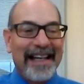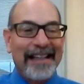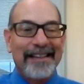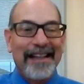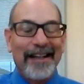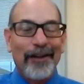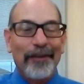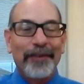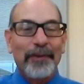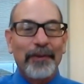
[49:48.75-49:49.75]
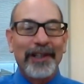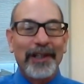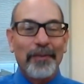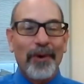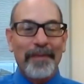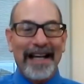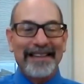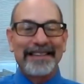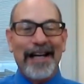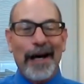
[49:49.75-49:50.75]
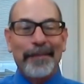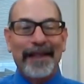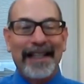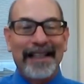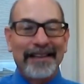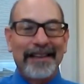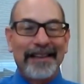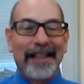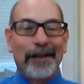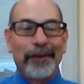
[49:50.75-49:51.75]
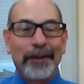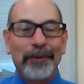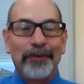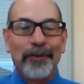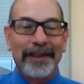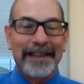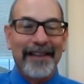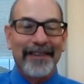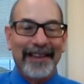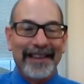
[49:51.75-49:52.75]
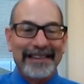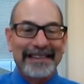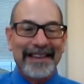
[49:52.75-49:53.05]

and hopefully we'll hear more about this topic, and we can move forward together on it.